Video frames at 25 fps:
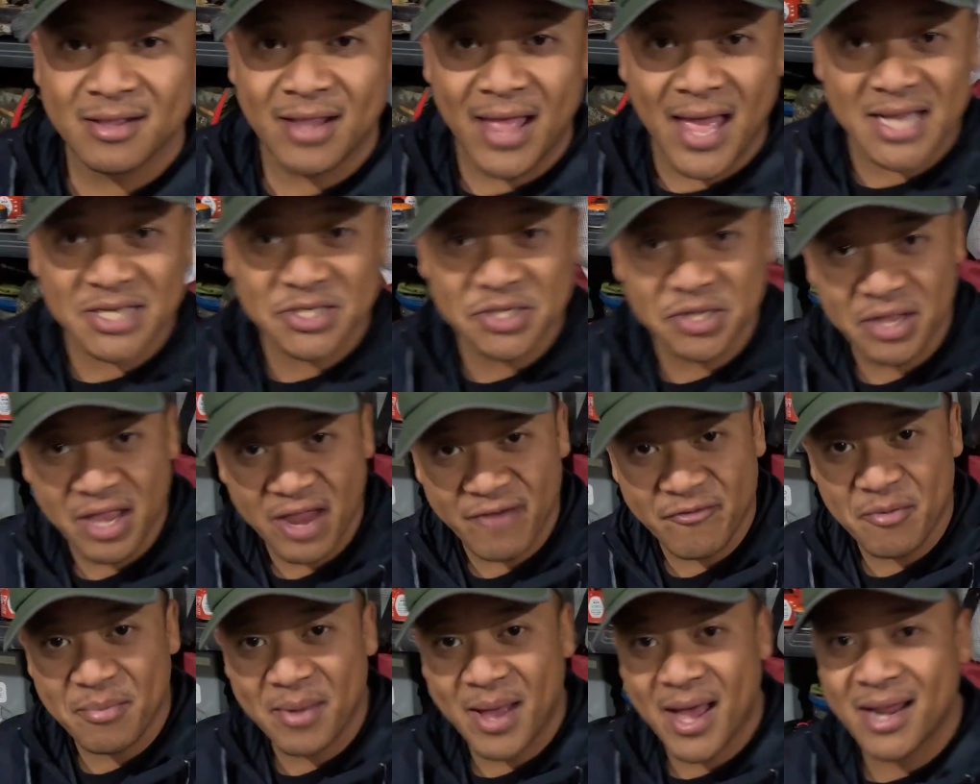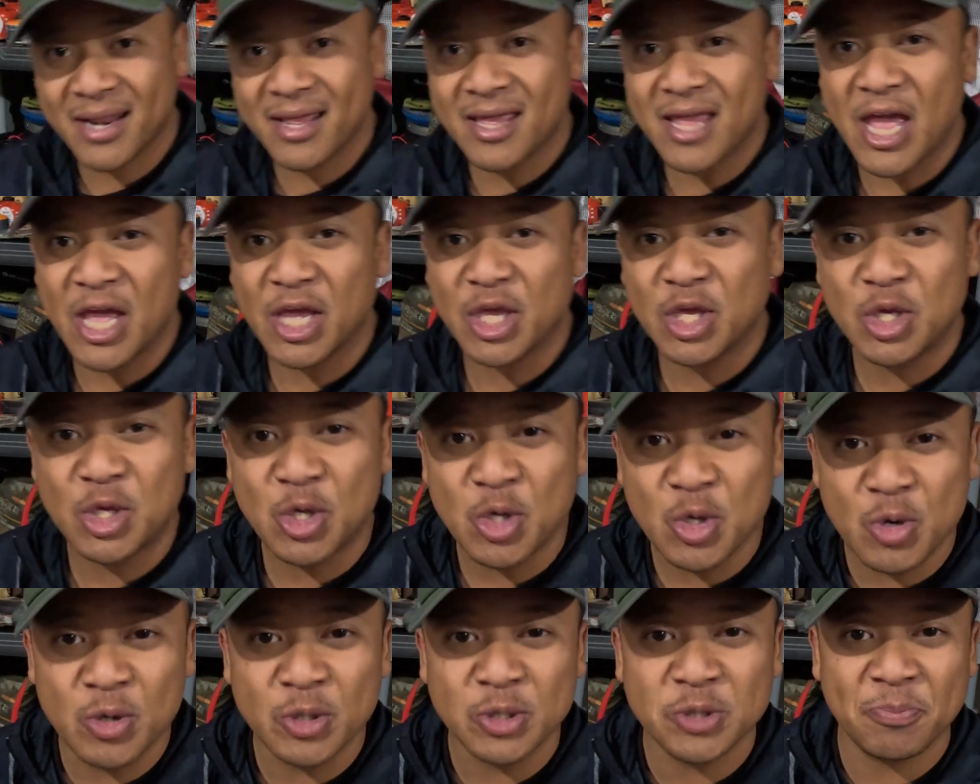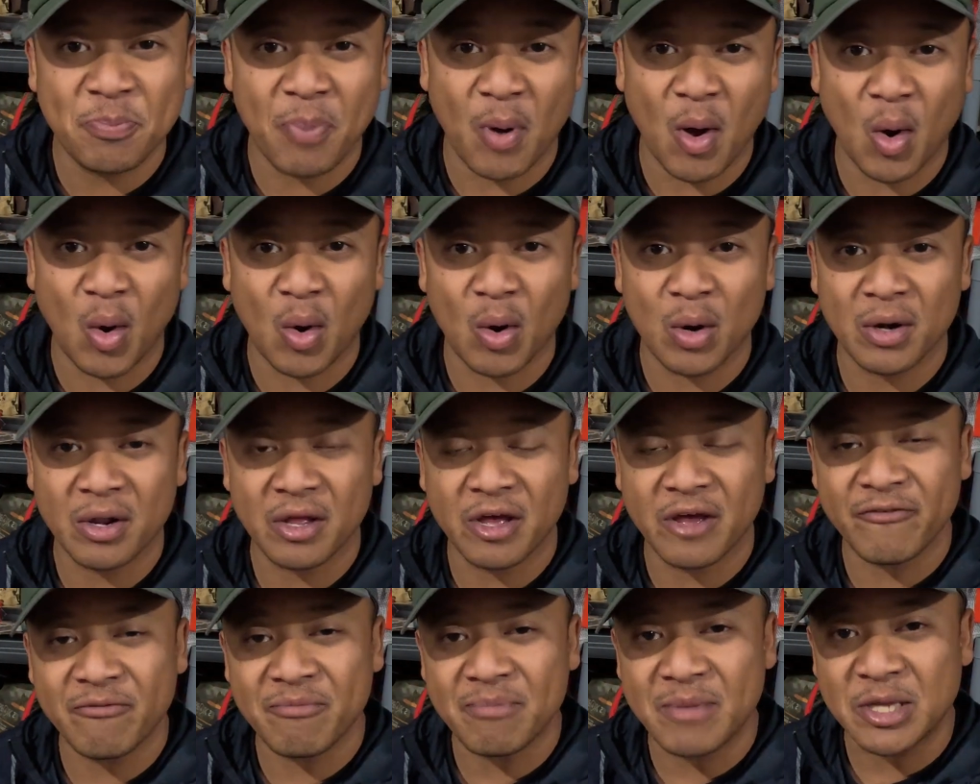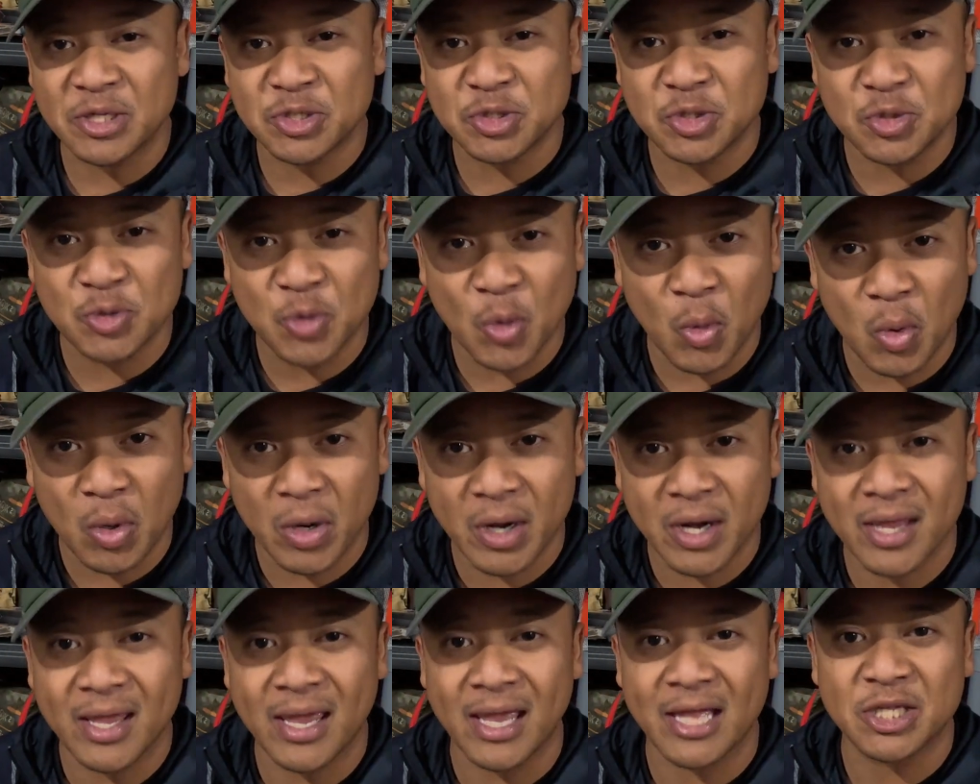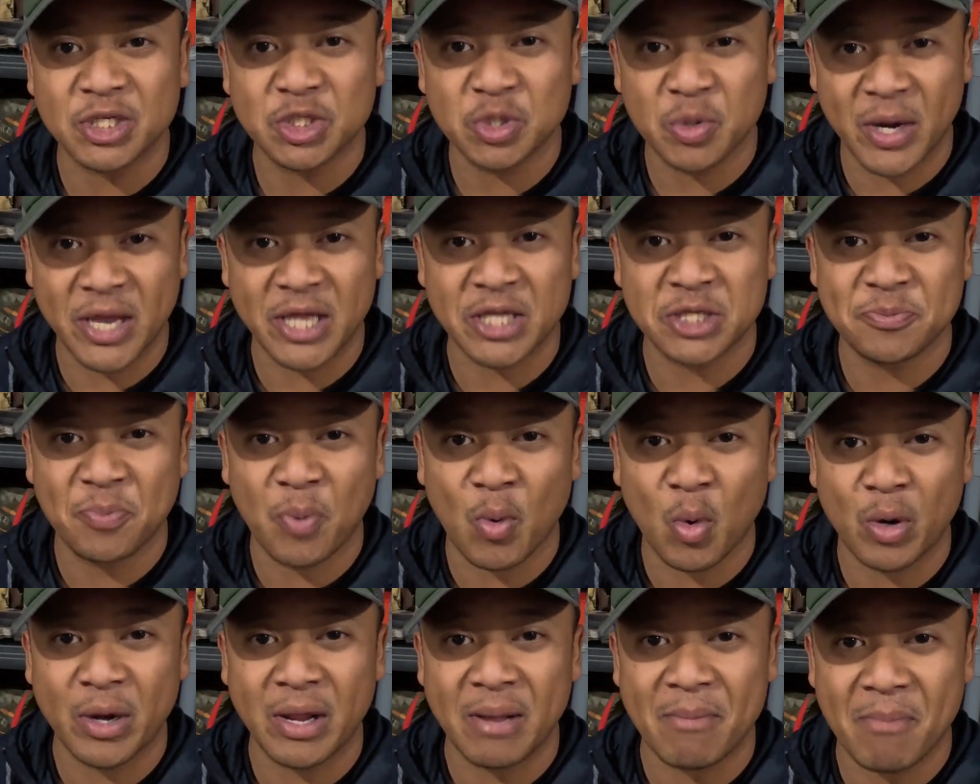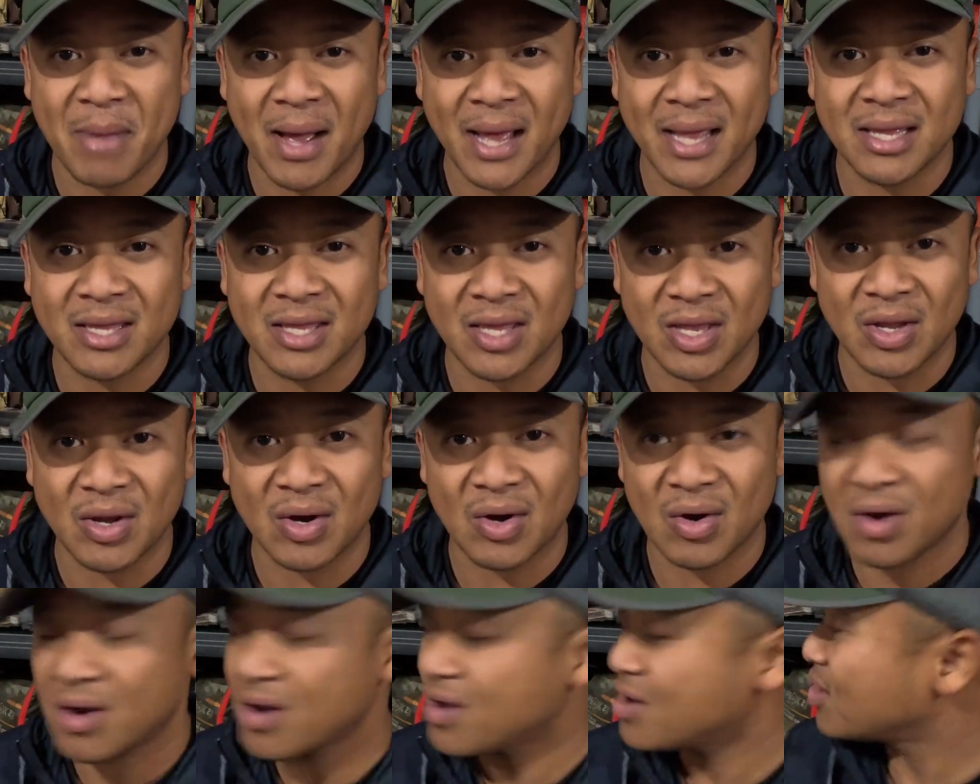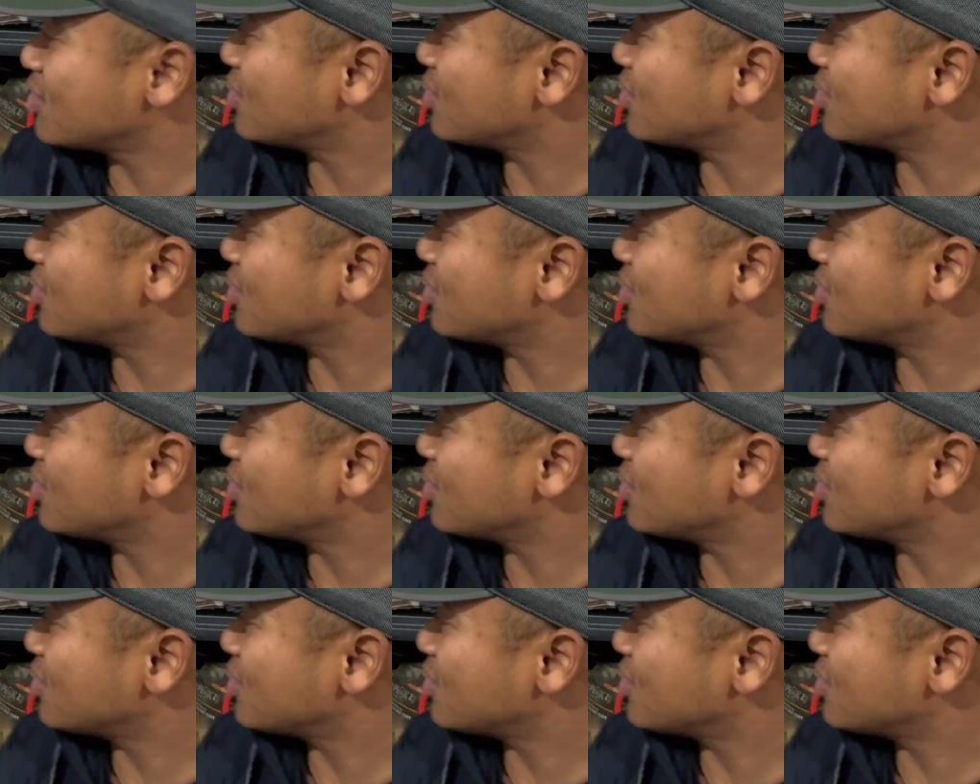Lastly, everybody, a huge part of me storing and transporting my gear